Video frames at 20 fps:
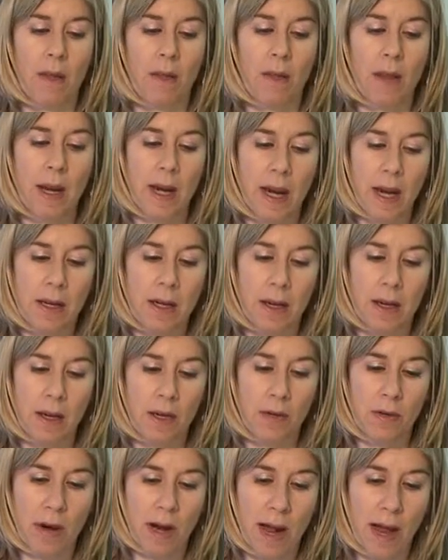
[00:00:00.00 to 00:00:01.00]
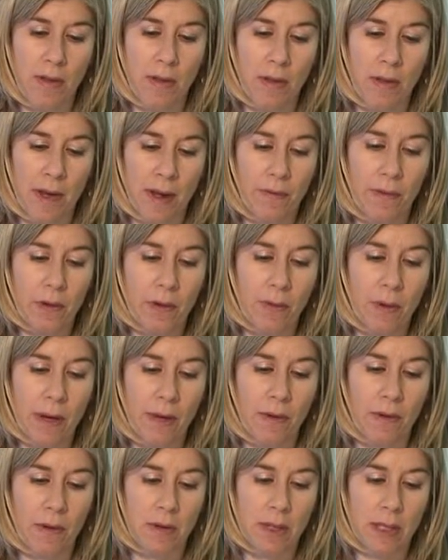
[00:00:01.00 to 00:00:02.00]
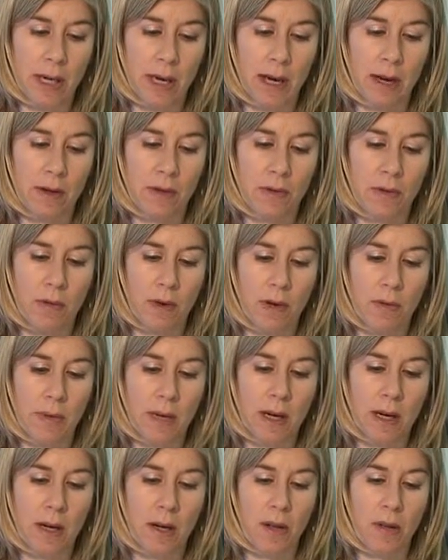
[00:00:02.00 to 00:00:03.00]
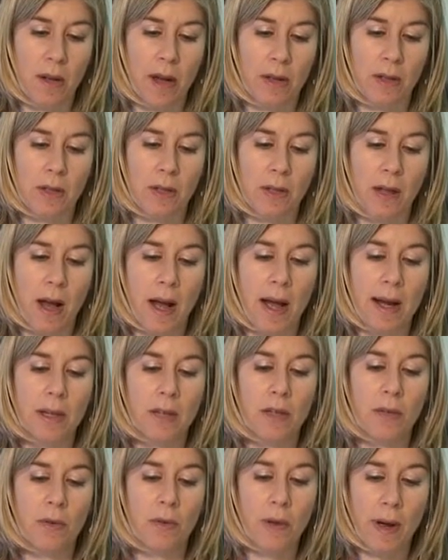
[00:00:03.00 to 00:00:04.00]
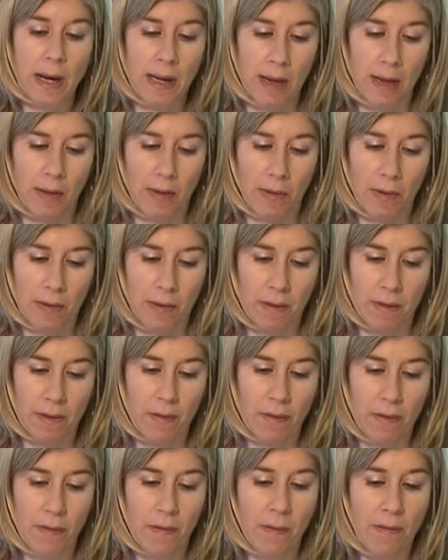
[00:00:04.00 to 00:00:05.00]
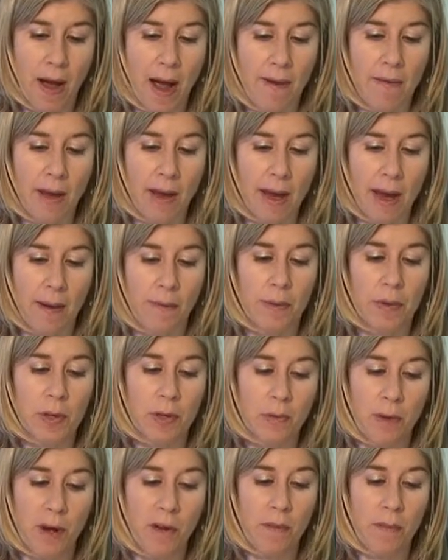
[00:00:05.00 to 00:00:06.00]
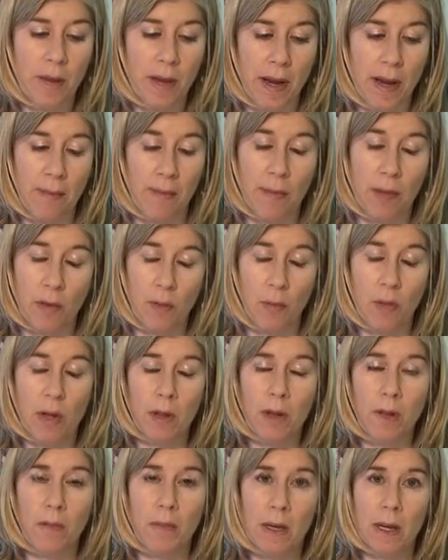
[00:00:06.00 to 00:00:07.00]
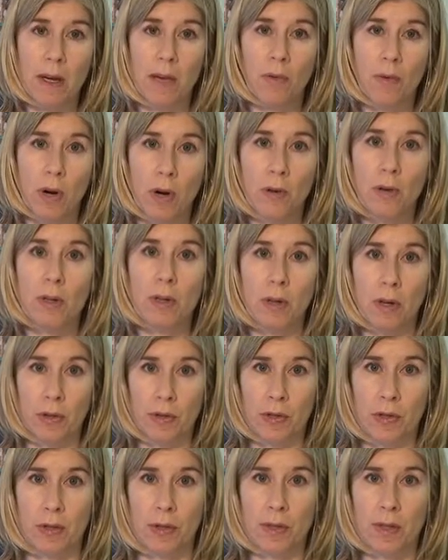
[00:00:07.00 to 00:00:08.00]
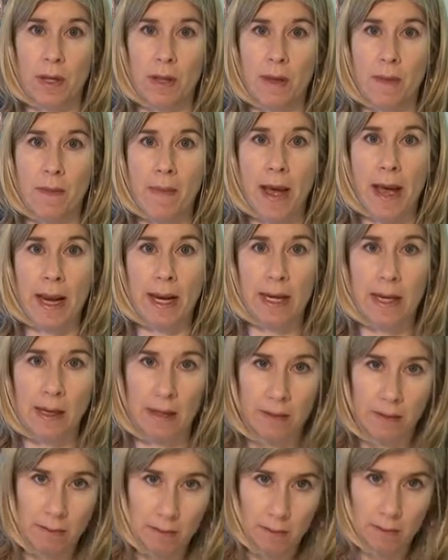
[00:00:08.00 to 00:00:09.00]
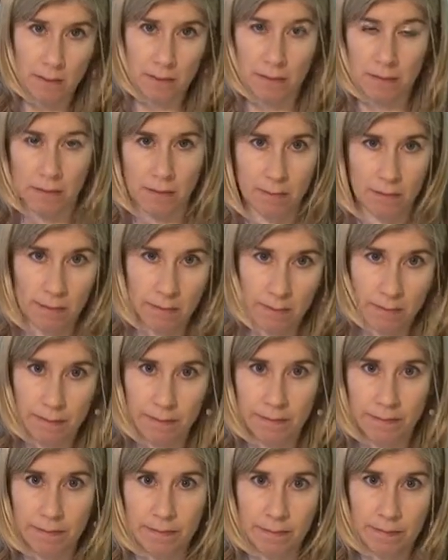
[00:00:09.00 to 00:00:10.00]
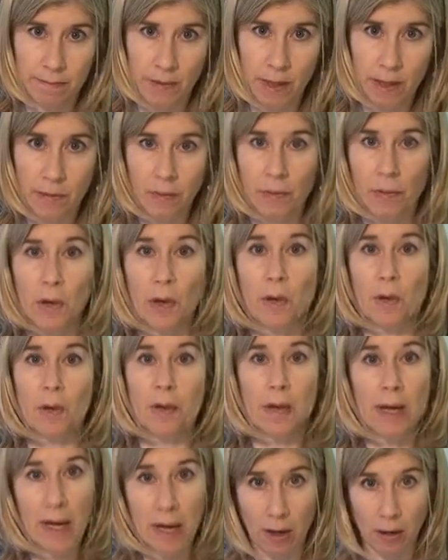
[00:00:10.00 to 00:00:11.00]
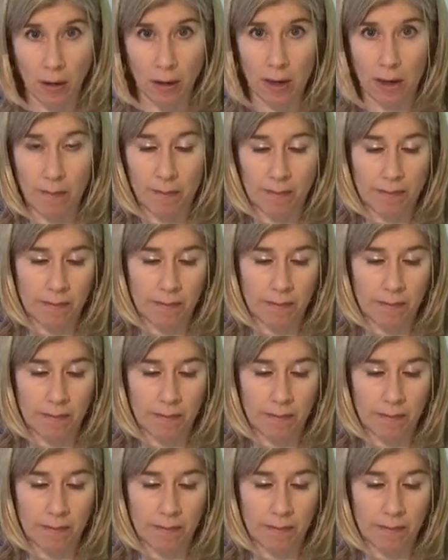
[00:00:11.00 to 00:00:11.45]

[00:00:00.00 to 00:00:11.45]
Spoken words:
The Nantucket Triathlon for 2013 is going to be held on July 20th. From 5 a.m. to 12 p.m. There will be road closures in the Matticat Cliff Road area